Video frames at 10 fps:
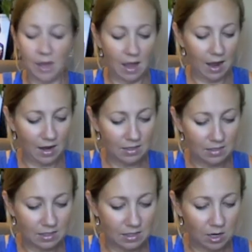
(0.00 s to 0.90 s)

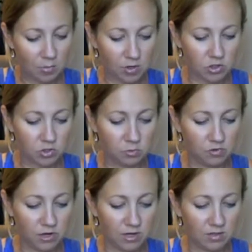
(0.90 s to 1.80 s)
as the nail polish
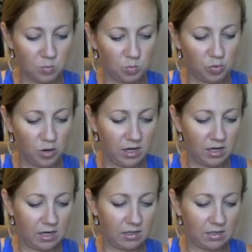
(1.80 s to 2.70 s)
remover is
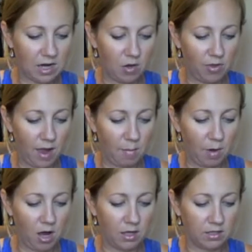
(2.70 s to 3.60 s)
breaking down that
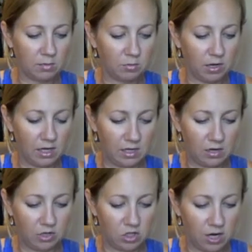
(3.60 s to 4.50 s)
bond and breaking
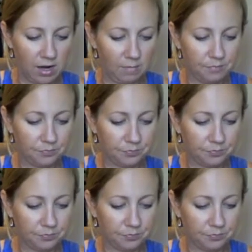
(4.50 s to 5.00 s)
down the jam.